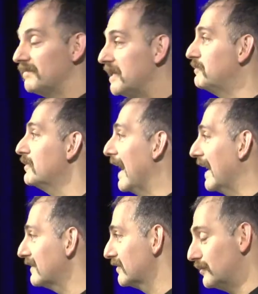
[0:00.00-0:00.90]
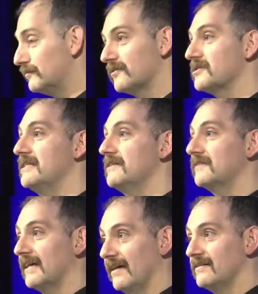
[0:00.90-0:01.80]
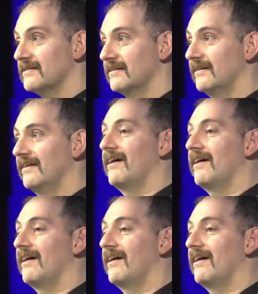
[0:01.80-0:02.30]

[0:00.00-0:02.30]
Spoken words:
People at University of Kent